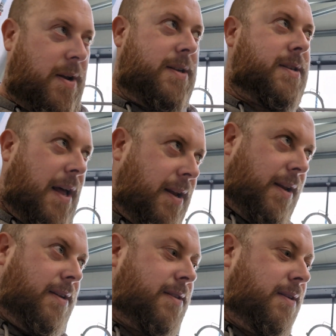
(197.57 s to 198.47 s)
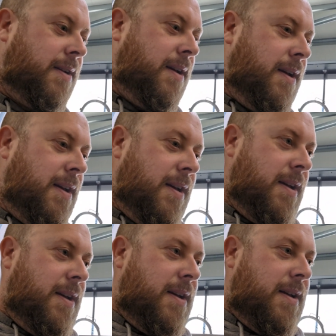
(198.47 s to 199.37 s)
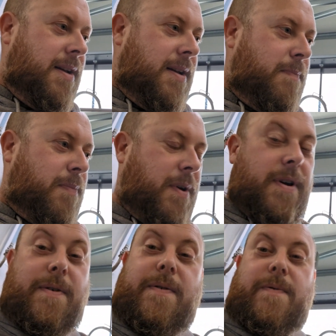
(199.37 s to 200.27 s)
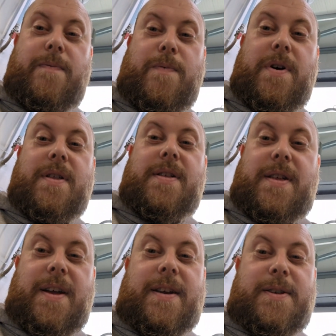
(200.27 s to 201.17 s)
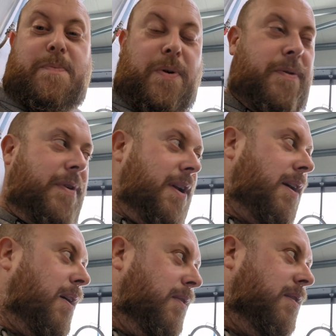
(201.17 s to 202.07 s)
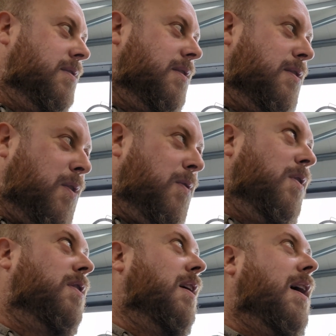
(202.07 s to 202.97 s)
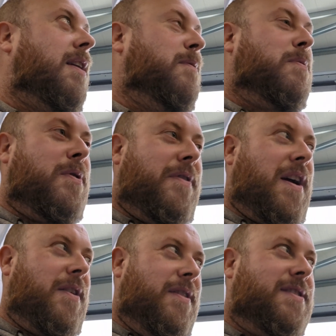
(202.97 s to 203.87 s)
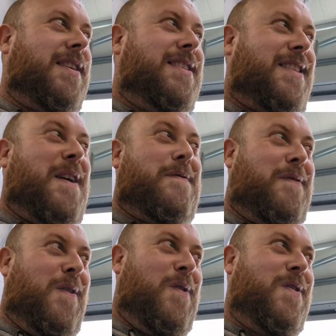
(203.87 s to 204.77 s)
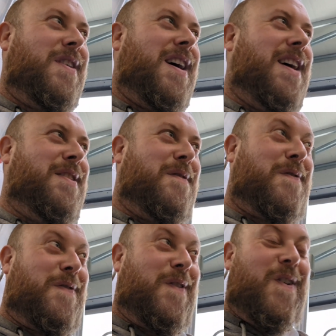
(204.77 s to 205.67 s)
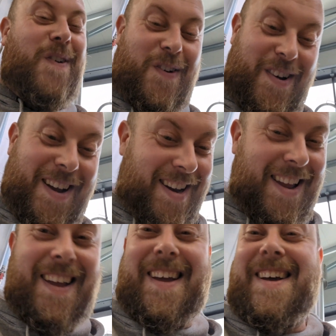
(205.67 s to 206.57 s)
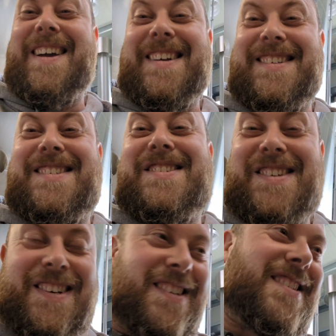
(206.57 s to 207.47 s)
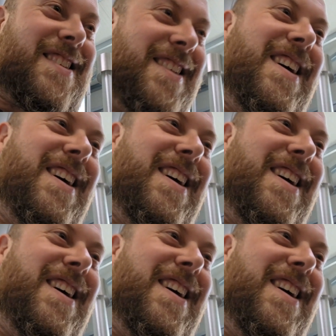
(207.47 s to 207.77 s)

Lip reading: understand this, but one of the things brewery owners do look at other brewery owners is their floor, and the floor in here is just